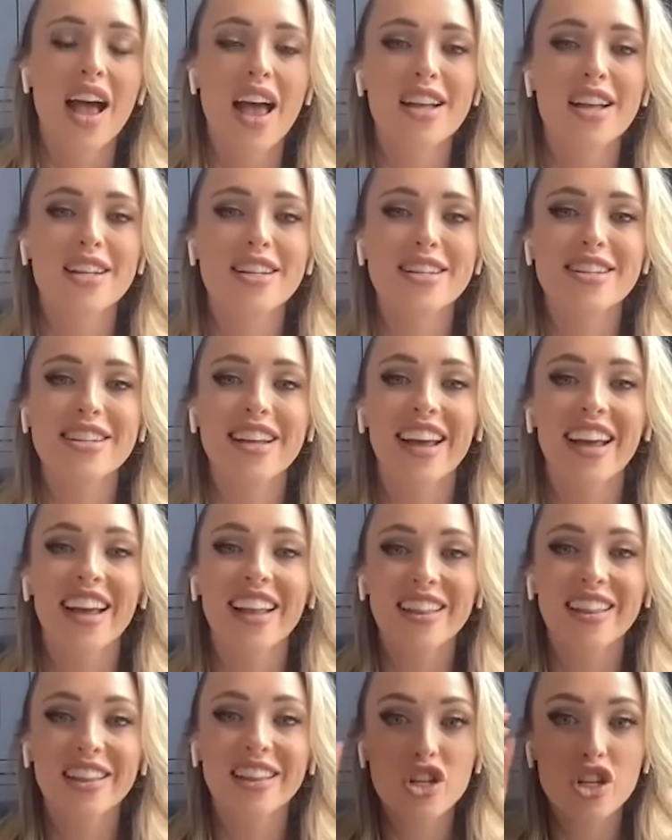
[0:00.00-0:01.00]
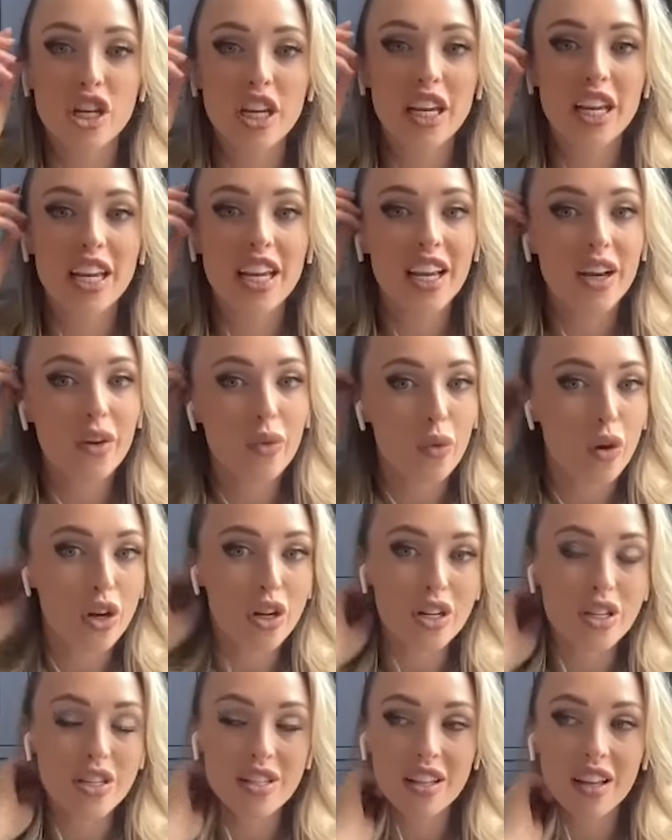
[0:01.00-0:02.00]
and she
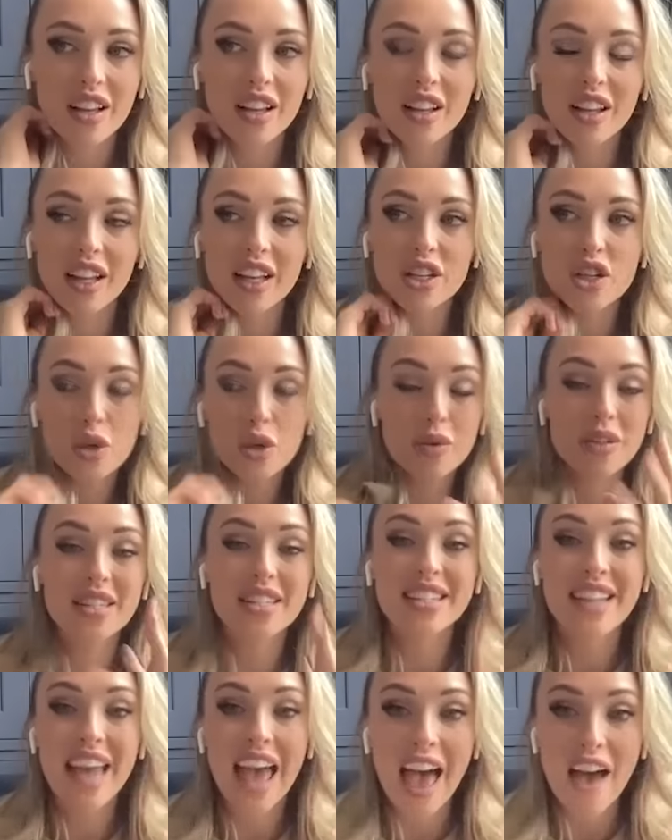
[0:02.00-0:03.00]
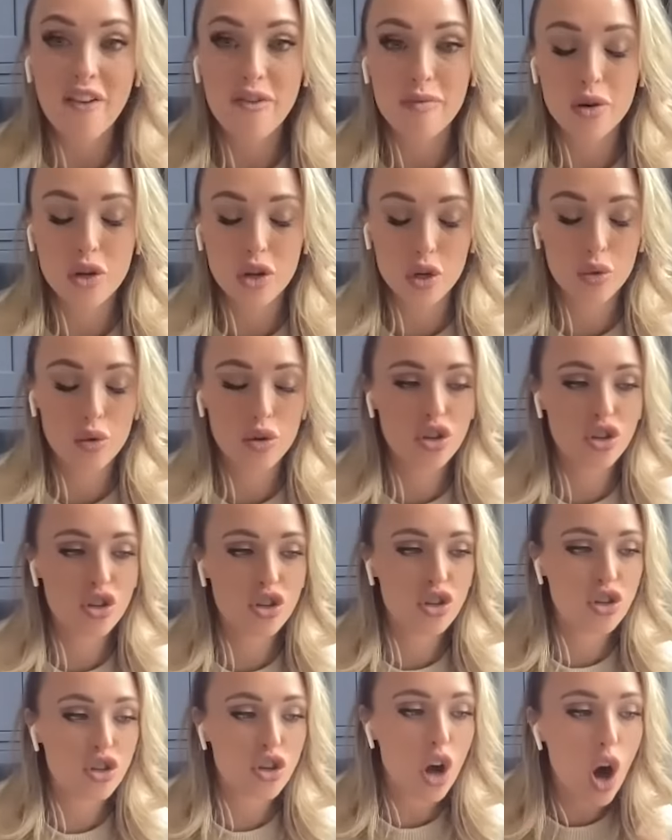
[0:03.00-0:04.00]
was she was deaf but she was
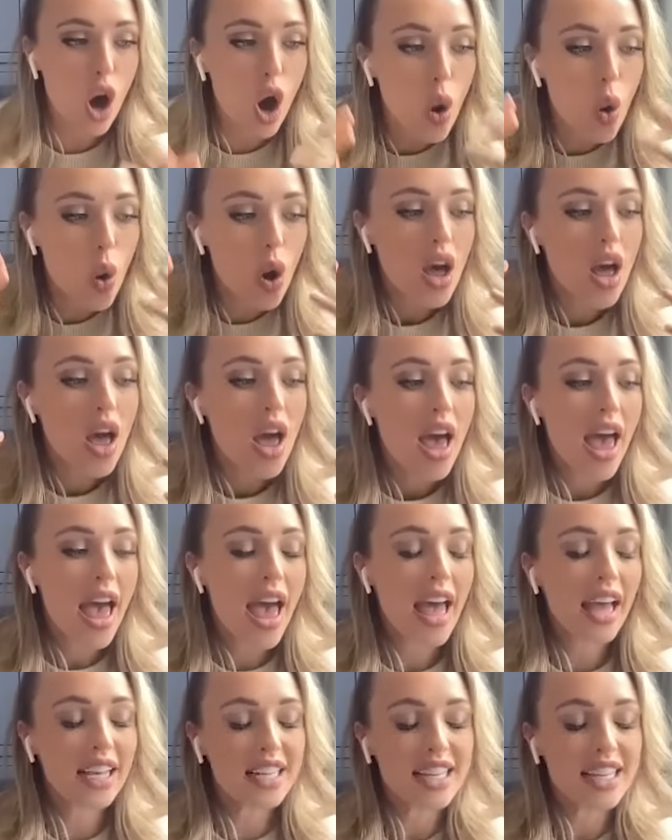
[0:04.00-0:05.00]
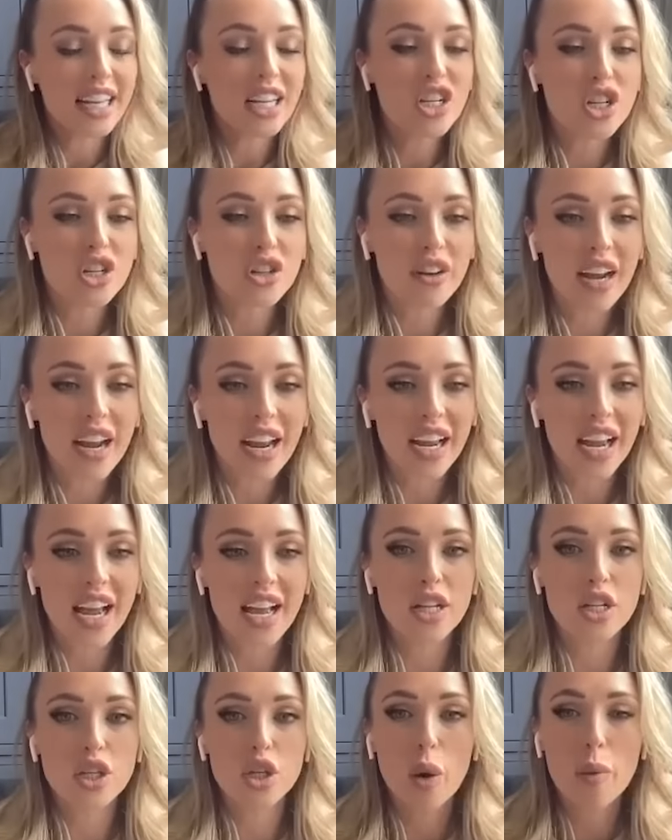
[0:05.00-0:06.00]
so eccentric
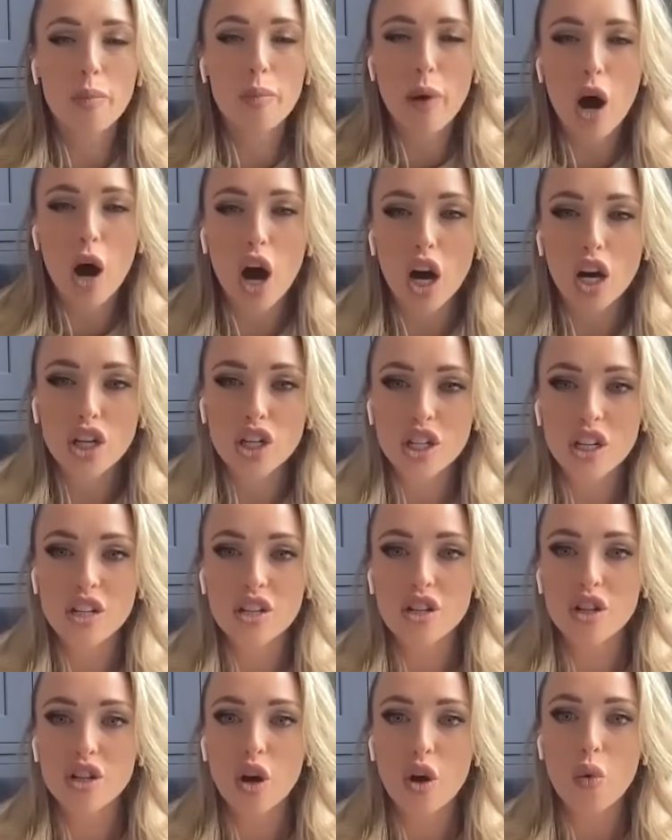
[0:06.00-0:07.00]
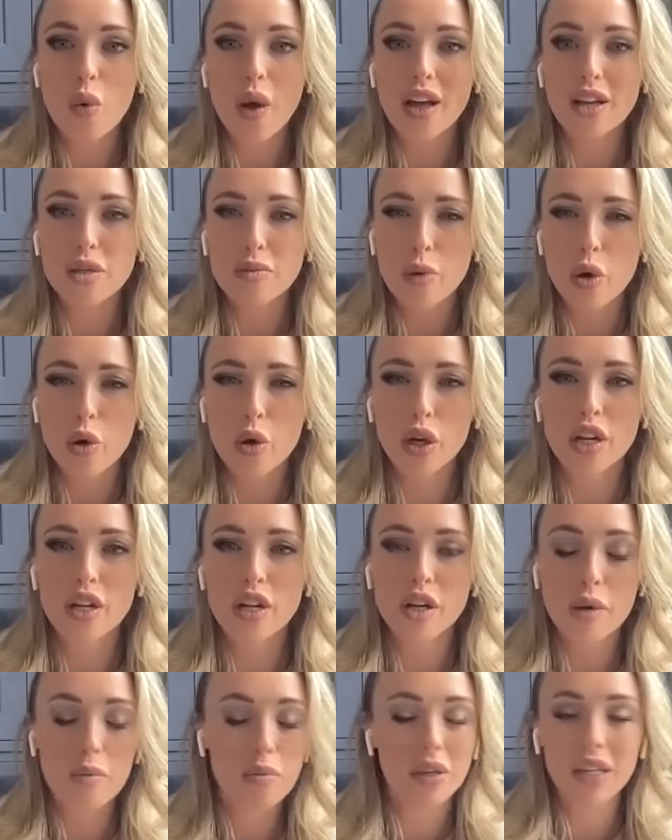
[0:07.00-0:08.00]
and so posh and so well
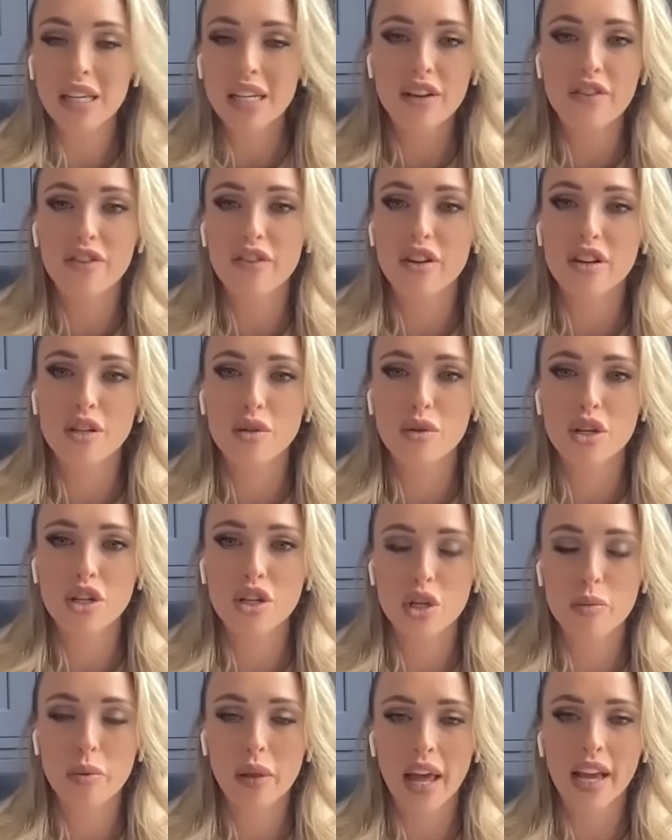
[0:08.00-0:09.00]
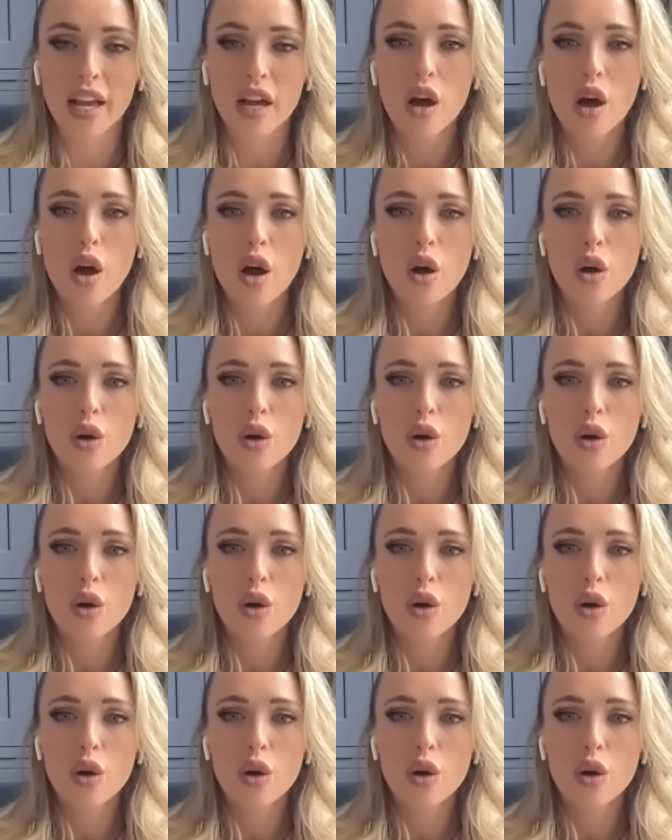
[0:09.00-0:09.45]
spoken and completely different to us she'd be like